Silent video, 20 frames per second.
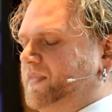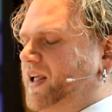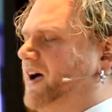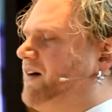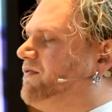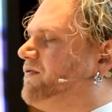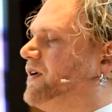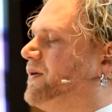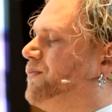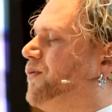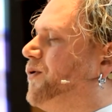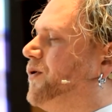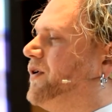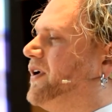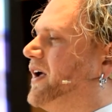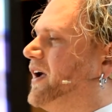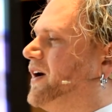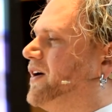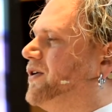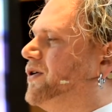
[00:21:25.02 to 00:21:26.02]
Every
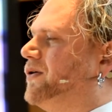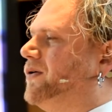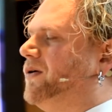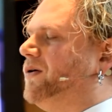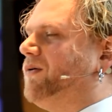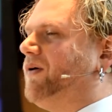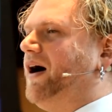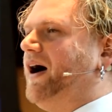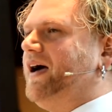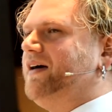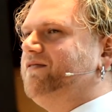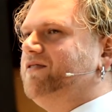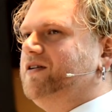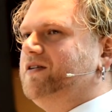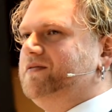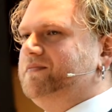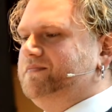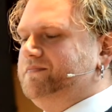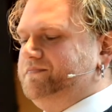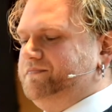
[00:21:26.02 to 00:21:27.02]
morning a new arrival.